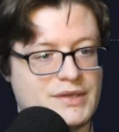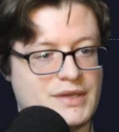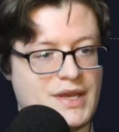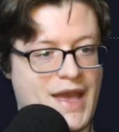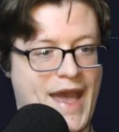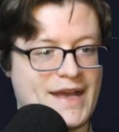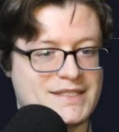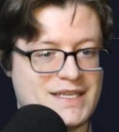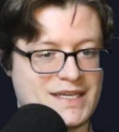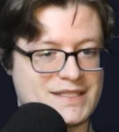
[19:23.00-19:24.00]
it has
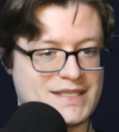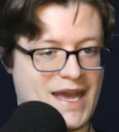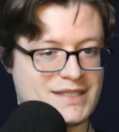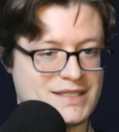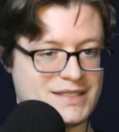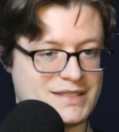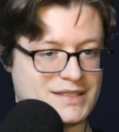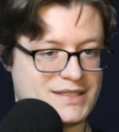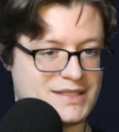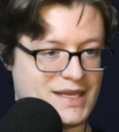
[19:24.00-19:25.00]
the exact
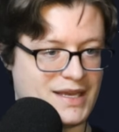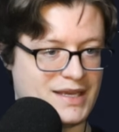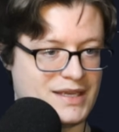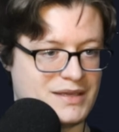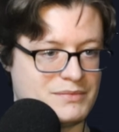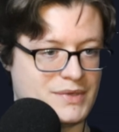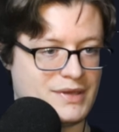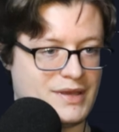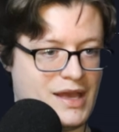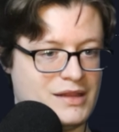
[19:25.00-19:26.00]
same
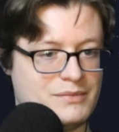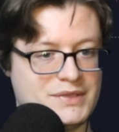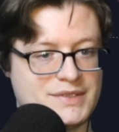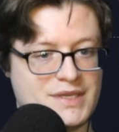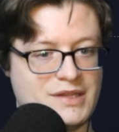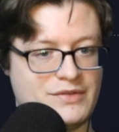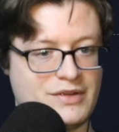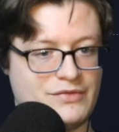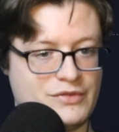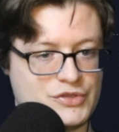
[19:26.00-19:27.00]
elements in the very
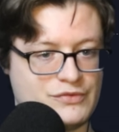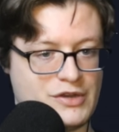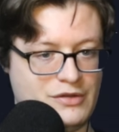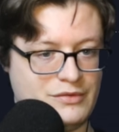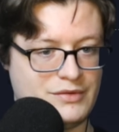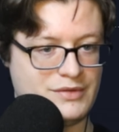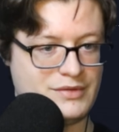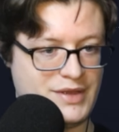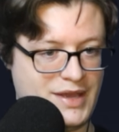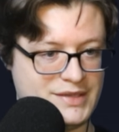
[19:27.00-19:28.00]
first row
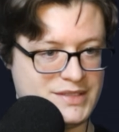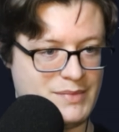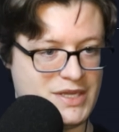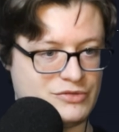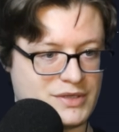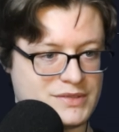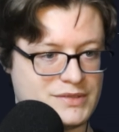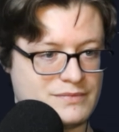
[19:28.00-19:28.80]
as the matrix.